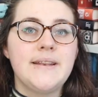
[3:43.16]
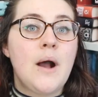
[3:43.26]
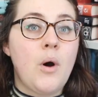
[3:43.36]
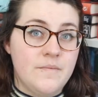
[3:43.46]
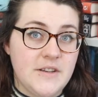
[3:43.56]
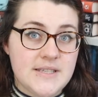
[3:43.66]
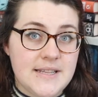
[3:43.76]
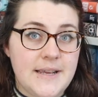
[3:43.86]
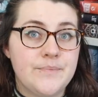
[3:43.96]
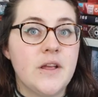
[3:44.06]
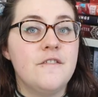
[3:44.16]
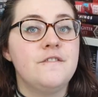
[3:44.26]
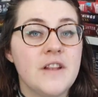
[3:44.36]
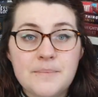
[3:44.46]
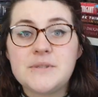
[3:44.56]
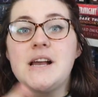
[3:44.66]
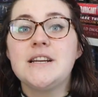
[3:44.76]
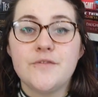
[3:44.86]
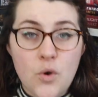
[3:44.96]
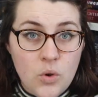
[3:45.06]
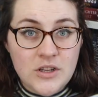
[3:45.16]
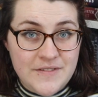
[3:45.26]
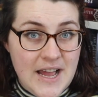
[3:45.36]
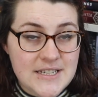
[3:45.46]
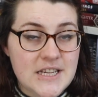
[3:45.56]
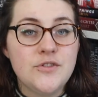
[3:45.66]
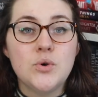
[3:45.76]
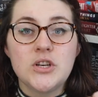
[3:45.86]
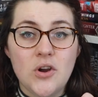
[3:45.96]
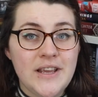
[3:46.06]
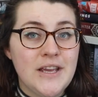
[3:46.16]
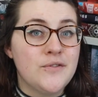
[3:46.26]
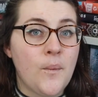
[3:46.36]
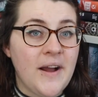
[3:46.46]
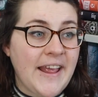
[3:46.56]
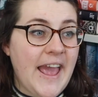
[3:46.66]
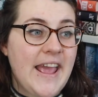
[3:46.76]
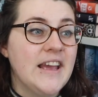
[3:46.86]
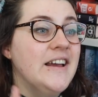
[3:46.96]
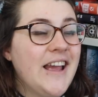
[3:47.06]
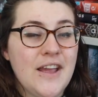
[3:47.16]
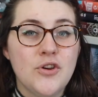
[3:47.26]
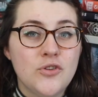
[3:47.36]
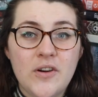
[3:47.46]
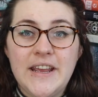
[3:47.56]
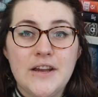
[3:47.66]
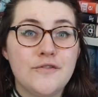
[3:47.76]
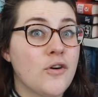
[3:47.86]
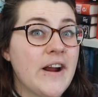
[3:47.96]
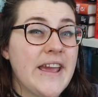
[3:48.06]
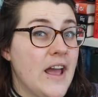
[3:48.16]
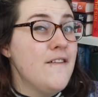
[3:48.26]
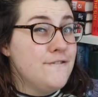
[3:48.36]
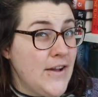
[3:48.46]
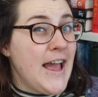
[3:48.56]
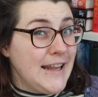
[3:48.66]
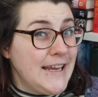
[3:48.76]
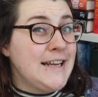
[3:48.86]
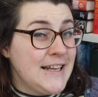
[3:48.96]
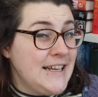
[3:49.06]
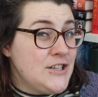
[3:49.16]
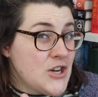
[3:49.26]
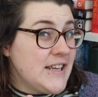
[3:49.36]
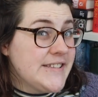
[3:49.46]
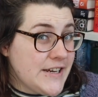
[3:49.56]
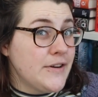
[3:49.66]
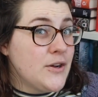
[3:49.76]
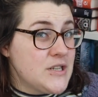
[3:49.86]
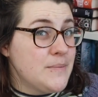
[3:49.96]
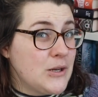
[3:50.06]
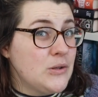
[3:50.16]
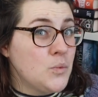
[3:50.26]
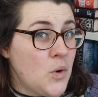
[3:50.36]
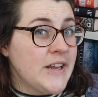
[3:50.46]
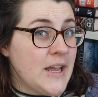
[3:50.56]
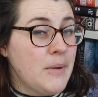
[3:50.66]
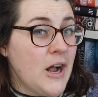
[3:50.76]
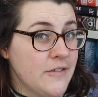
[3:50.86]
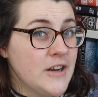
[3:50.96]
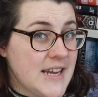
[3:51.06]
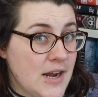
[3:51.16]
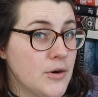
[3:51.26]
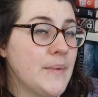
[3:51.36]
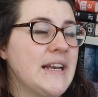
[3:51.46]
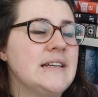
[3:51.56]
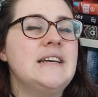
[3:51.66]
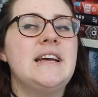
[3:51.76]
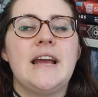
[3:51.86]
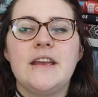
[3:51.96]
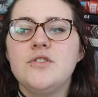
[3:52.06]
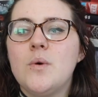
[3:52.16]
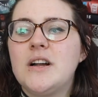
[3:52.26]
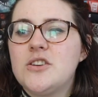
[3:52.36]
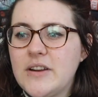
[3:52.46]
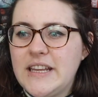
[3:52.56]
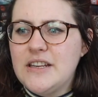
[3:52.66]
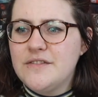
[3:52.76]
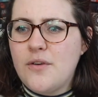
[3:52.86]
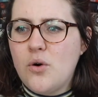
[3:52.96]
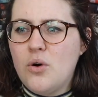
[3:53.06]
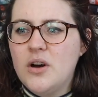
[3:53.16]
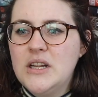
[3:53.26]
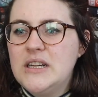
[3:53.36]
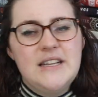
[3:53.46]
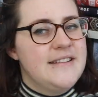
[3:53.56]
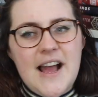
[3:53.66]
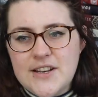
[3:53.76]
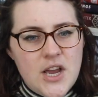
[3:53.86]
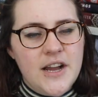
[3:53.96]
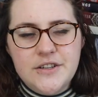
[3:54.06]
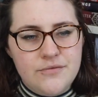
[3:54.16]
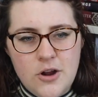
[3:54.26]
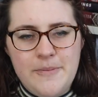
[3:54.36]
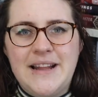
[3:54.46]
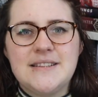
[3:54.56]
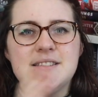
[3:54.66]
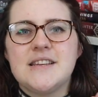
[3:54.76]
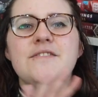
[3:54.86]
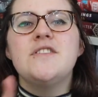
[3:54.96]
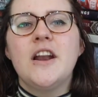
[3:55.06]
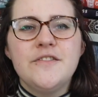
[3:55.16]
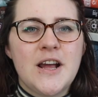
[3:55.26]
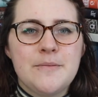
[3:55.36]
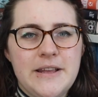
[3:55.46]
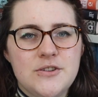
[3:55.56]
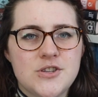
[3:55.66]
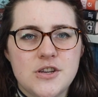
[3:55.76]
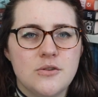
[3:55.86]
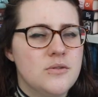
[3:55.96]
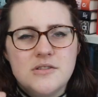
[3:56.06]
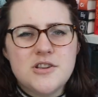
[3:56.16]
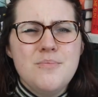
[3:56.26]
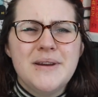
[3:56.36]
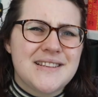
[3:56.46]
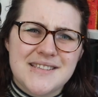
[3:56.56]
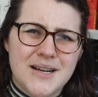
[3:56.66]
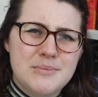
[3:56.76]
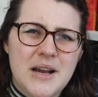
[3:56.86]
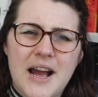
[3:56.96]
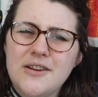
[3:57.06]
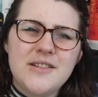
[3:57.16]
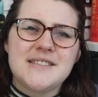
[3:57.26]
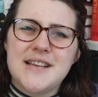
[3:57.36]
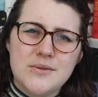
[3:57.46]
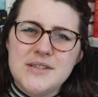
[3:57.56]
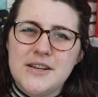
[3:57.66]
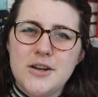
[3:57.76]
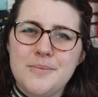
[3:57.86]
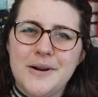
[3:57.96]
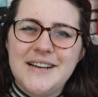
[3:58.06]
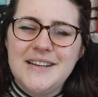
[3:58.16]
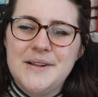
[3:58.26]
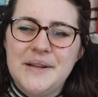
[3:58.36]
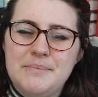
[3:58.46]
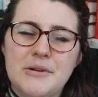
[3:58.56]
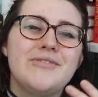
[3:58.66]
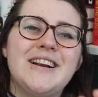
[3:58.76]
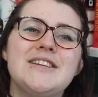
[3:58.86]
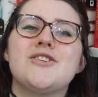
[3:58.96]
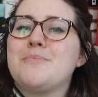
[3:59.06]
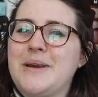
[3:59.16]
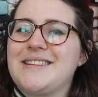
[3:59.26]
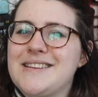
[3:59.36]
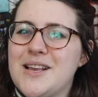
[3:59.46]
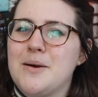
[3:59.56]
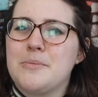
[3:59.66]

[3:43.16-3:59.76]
Now, obviously, flip side of all of that, if you are not here for YA, if you're not here for a fairly cliched, stereotypical YA pirate heroine, if you are not here for that kind of romance, if none of that appeals to you, don't pick this up. I know that sounds like a no-brainer, but really don't pick this up.